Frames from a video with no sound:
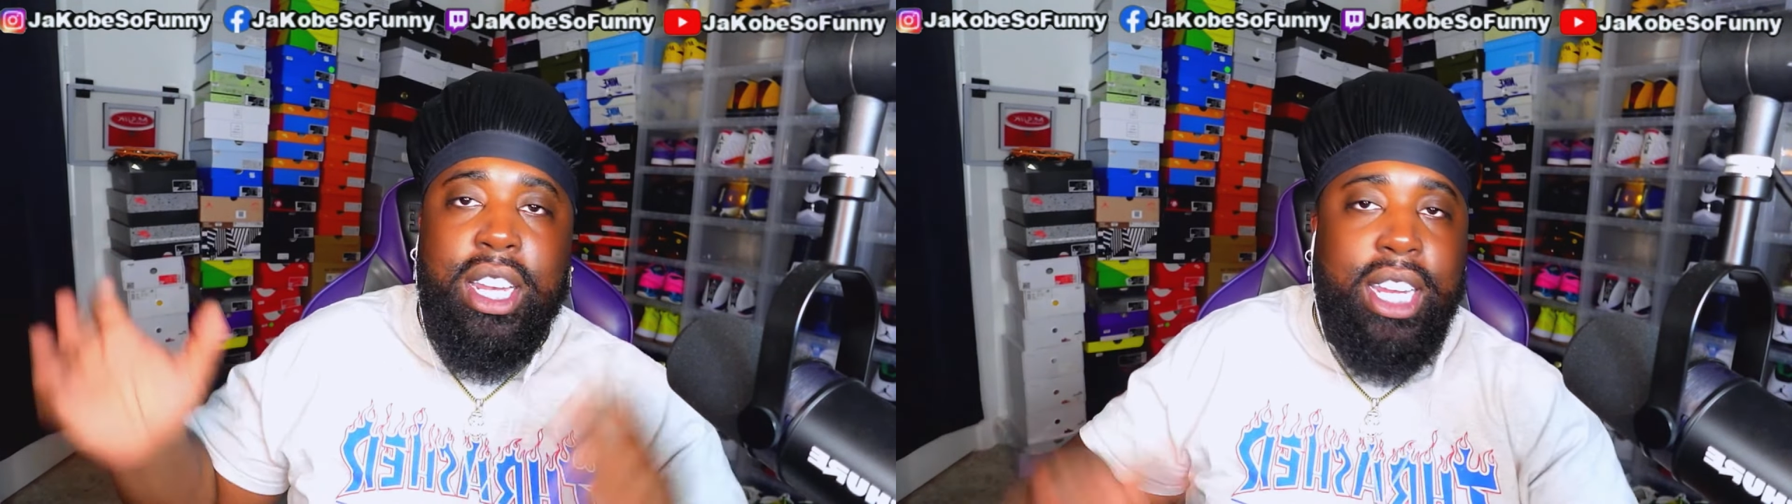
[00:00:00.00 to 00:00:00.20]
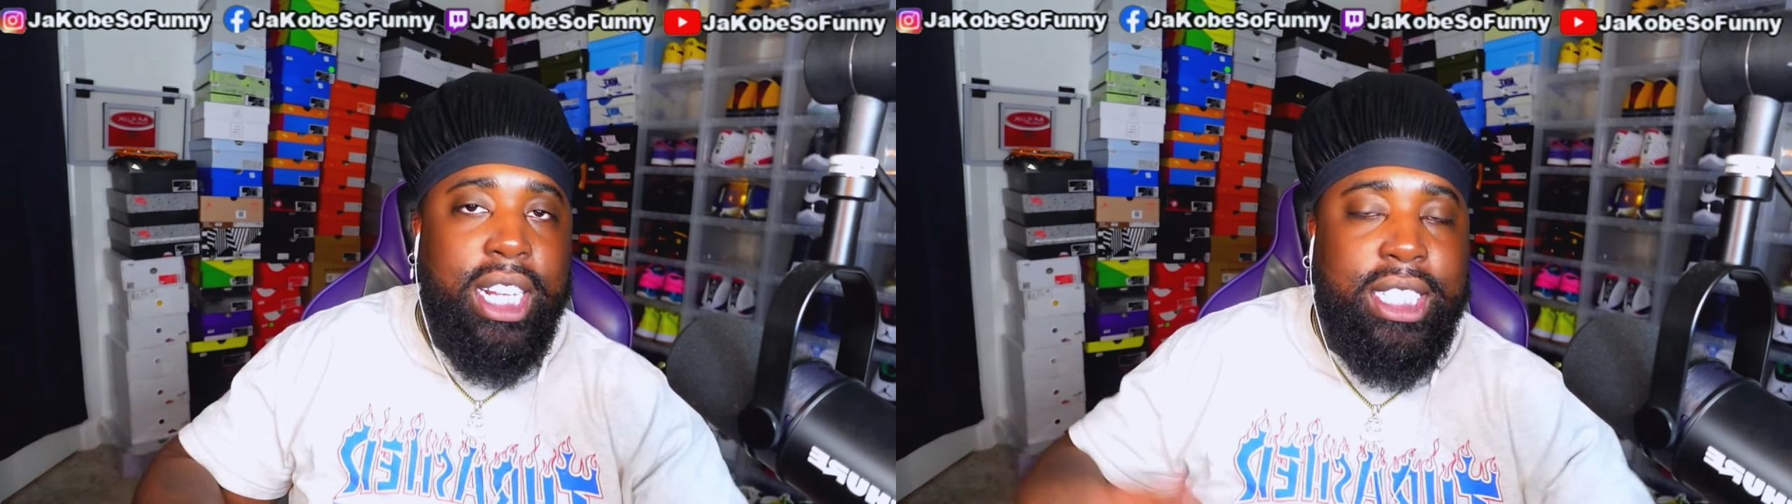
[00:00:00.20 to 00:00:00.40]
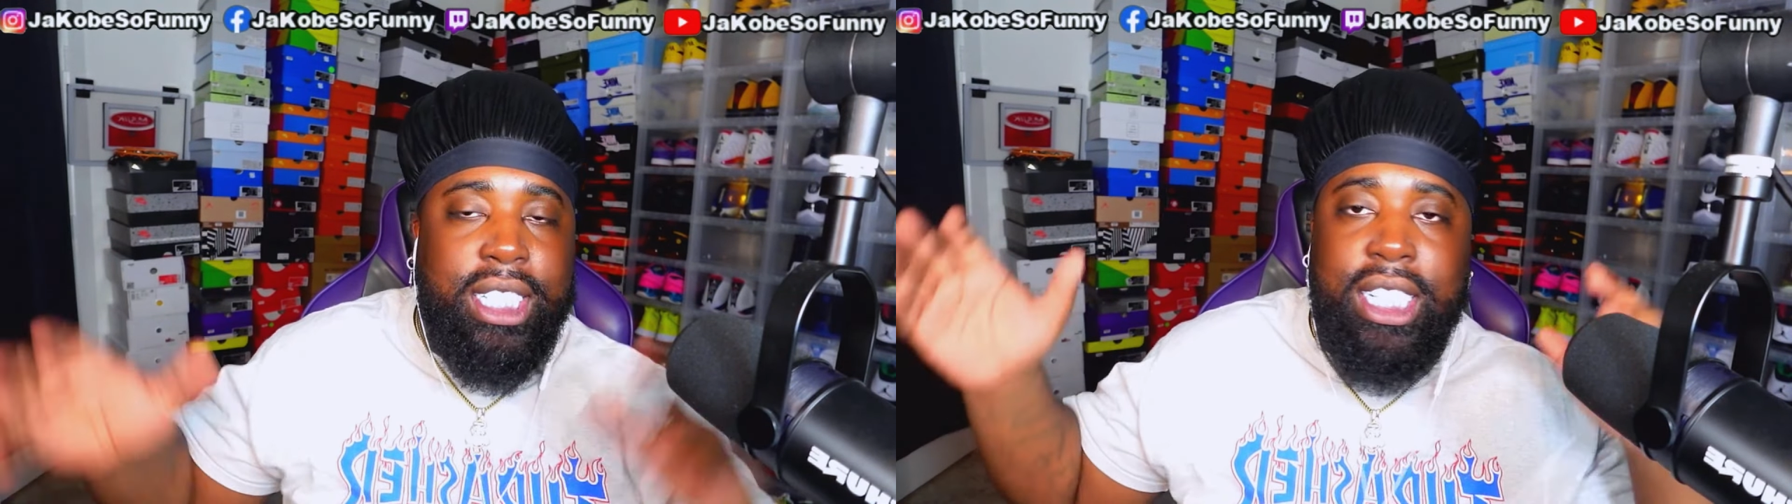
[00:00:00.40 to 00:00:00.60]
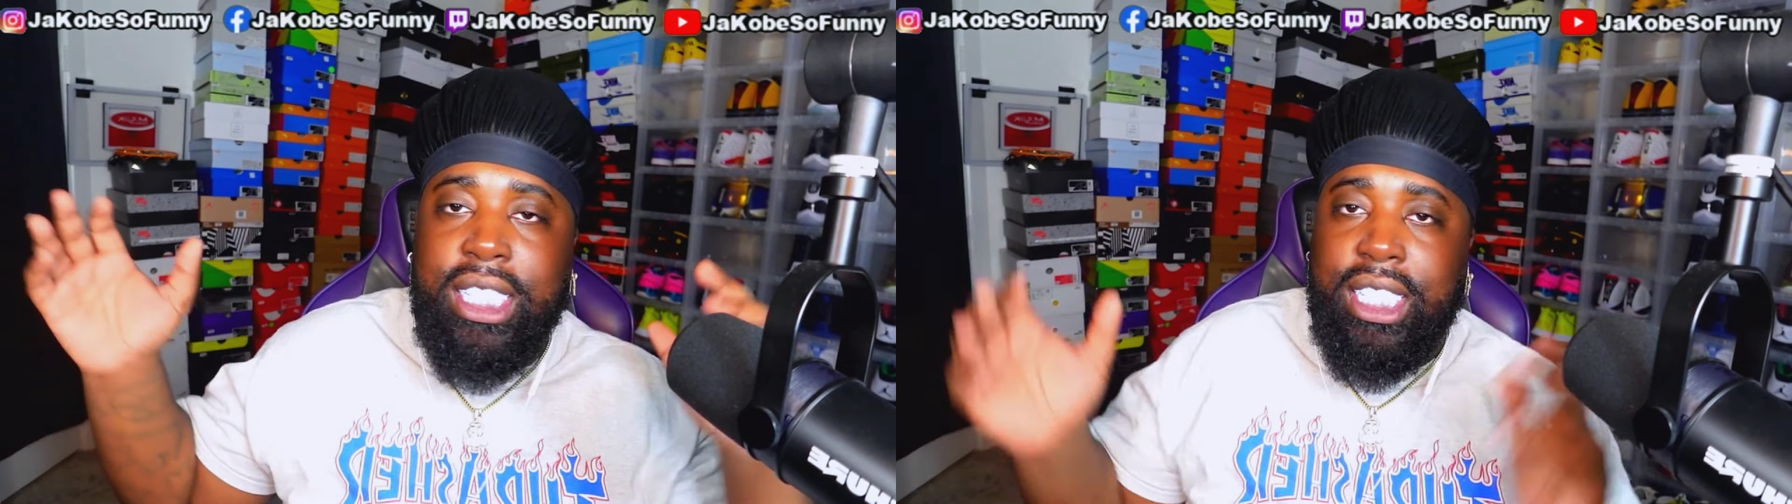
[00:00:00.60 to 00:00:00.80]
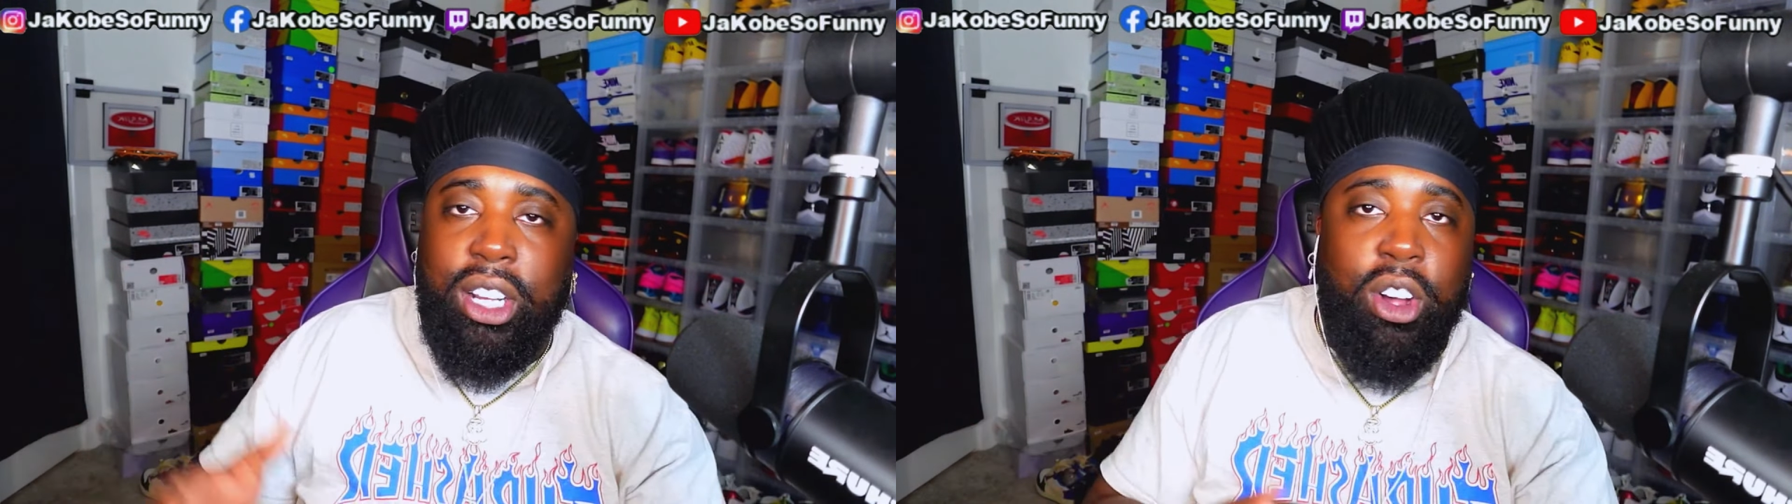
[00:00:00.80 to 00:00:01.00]

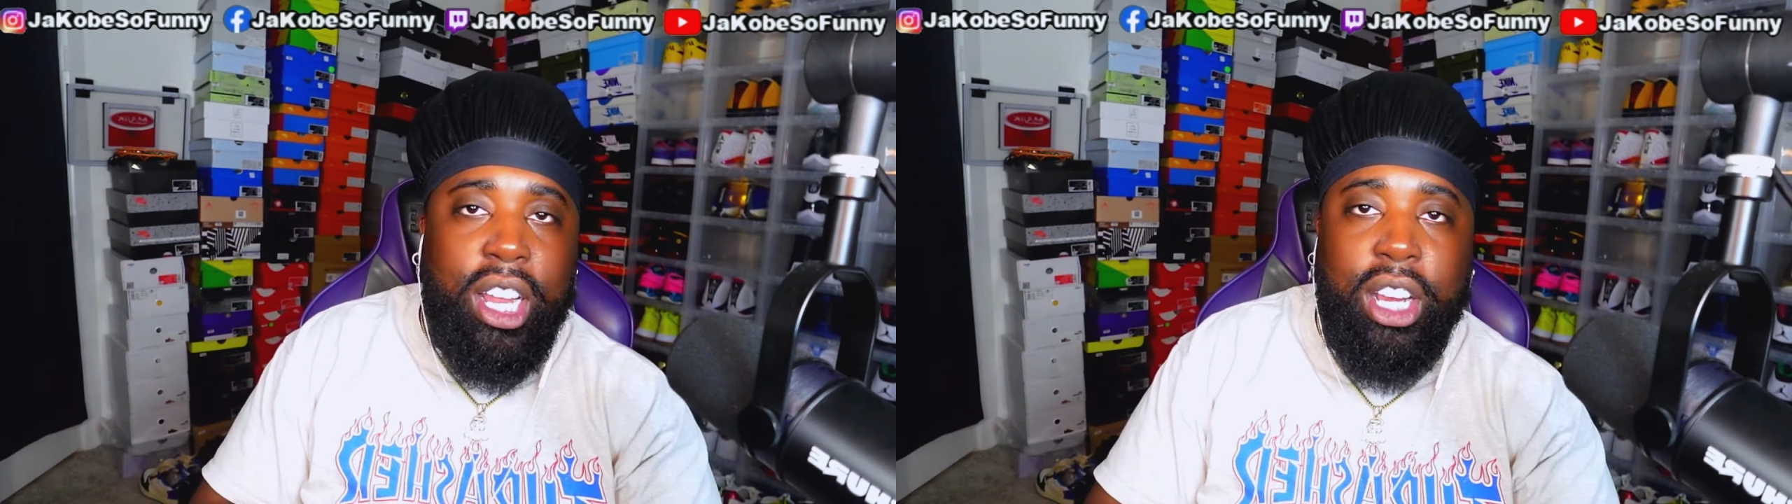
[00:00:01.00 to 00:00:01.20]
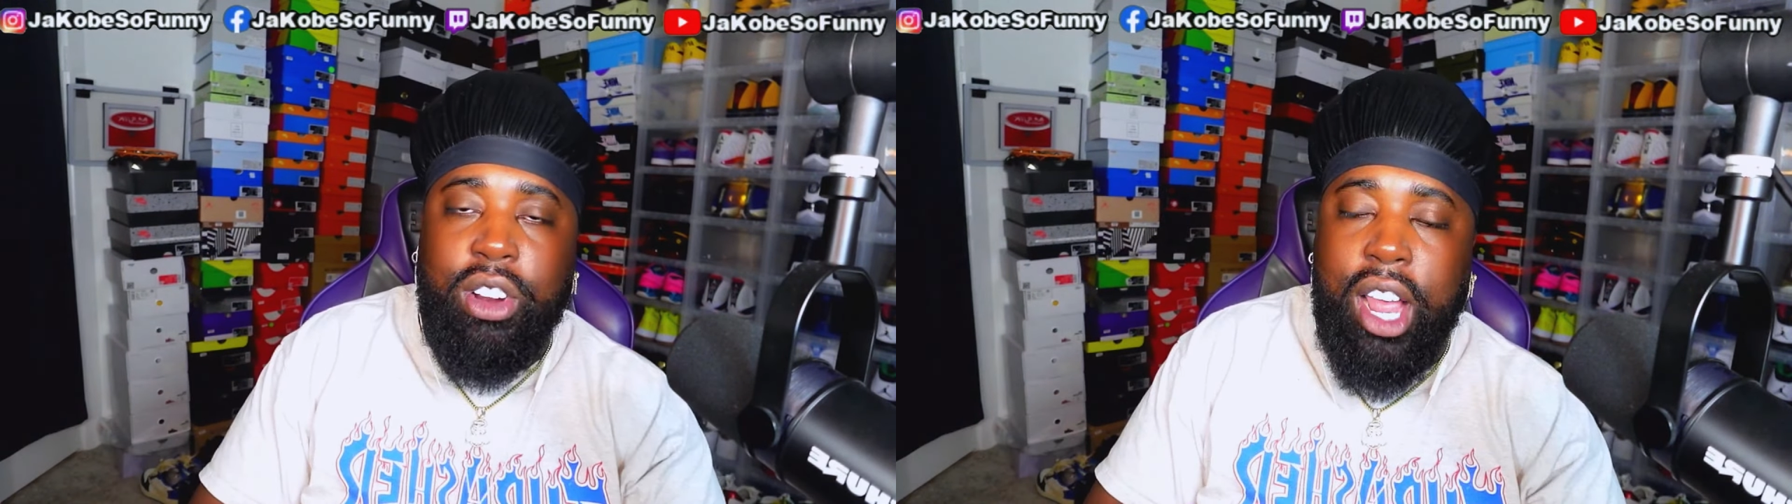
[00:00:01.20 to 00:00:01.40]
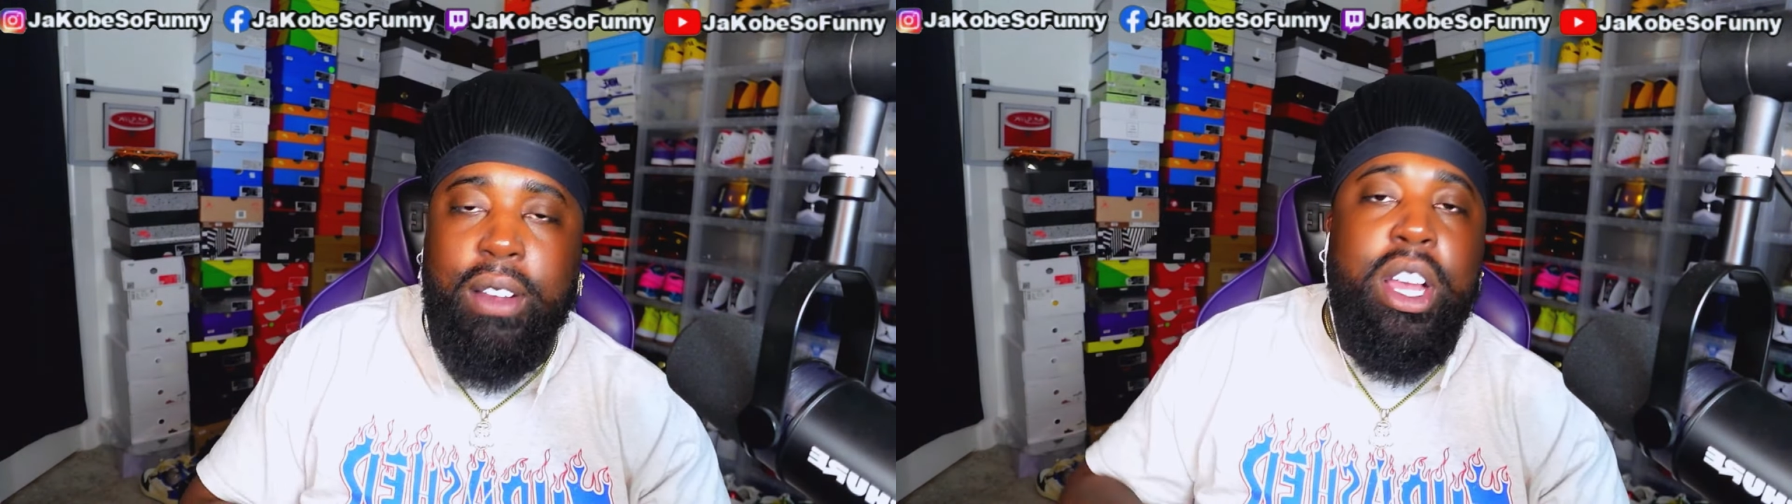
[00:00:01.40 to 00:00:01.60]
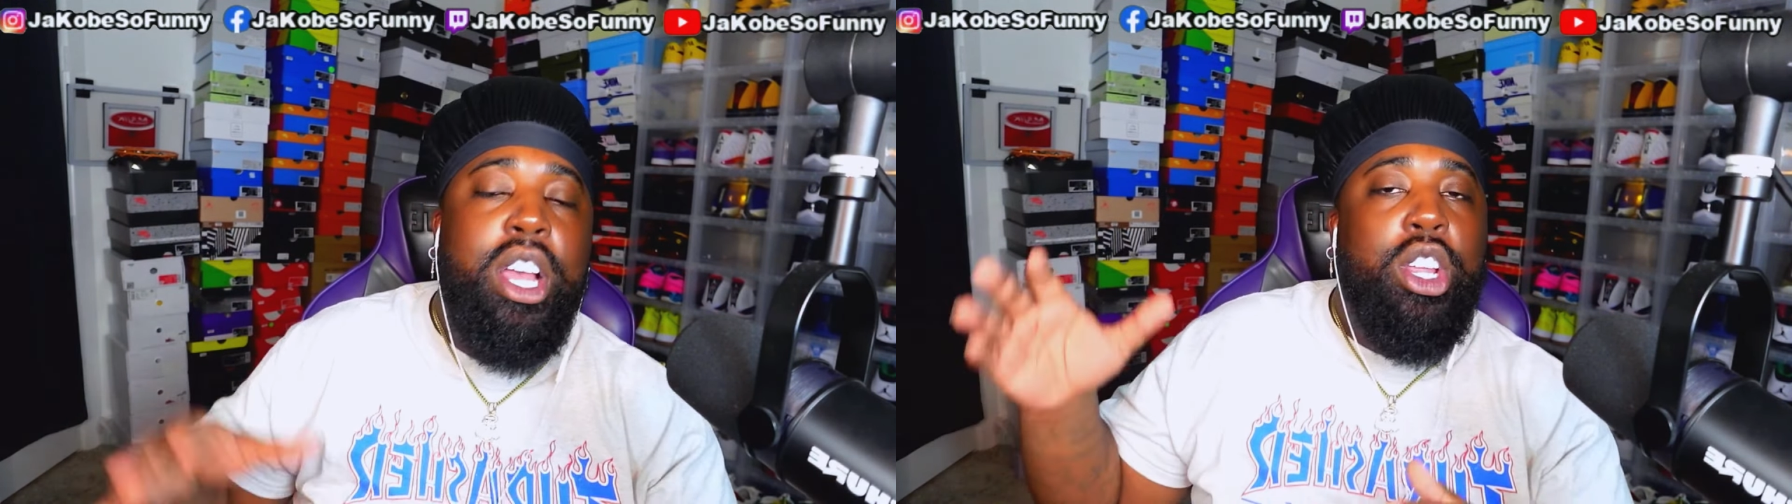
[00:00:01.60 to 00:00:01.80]
disses and all that crap,